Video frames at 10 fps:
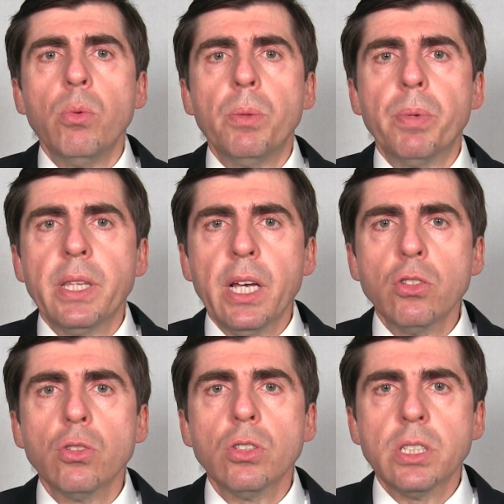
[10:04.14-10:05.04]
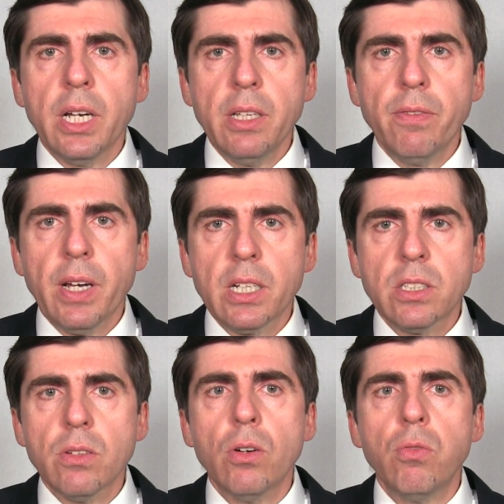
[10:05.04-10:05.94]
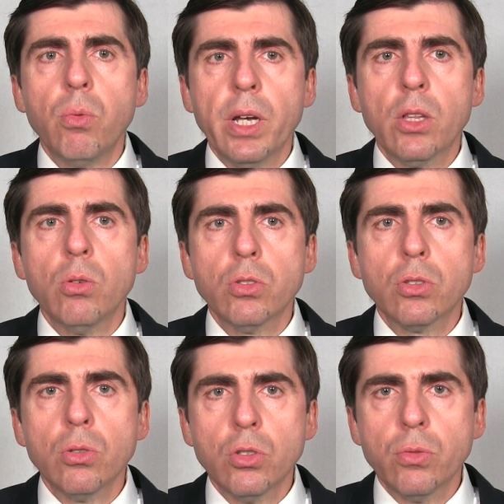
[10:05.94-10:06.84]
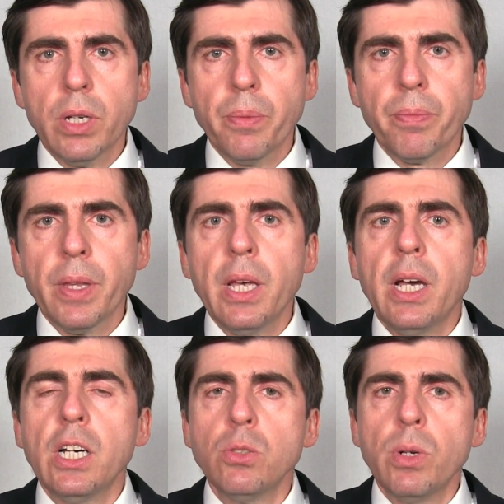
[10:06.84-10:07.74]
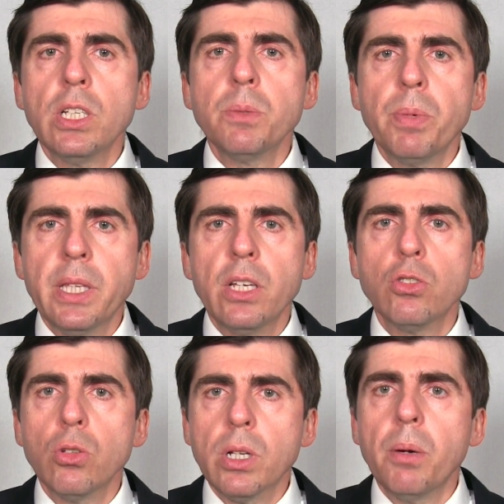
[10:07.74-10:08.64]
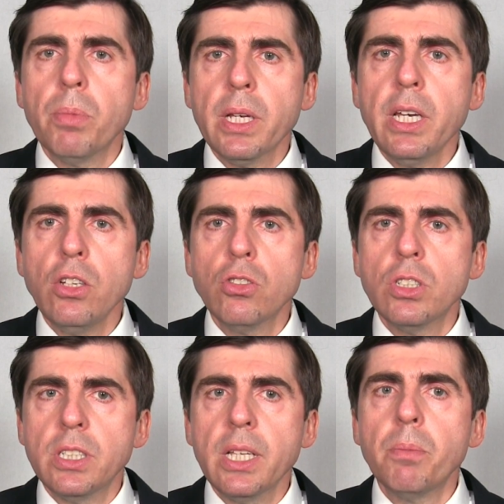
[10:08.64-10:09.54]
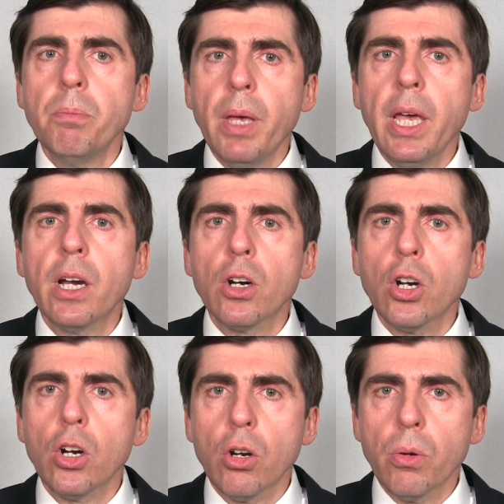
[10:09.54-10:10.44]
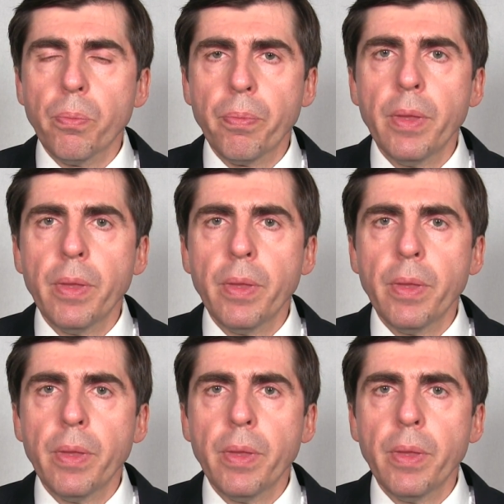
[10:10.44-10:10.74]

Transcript: with potential side effects of weight loss surgery, as well as potential complications that may occur.